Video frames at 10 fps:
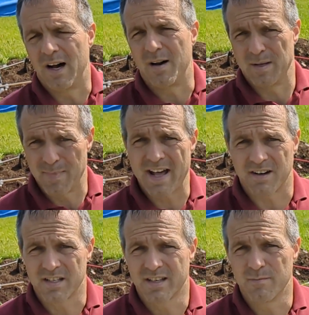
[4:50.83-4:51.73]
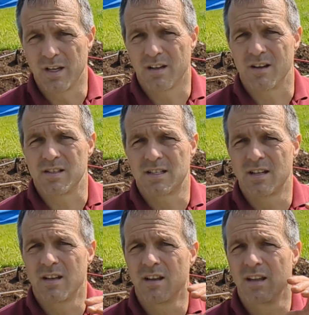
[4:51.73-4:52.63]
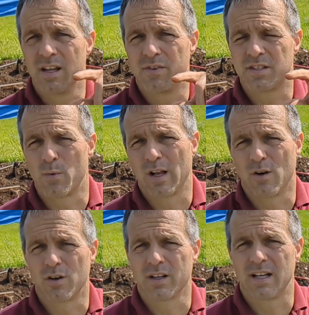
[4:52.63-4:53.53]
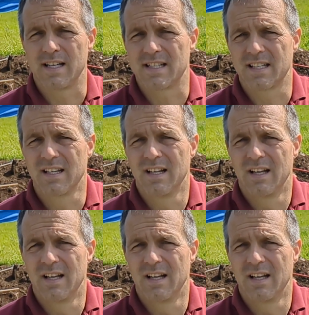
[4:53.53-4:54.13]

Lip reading: It matters because if it's a well organized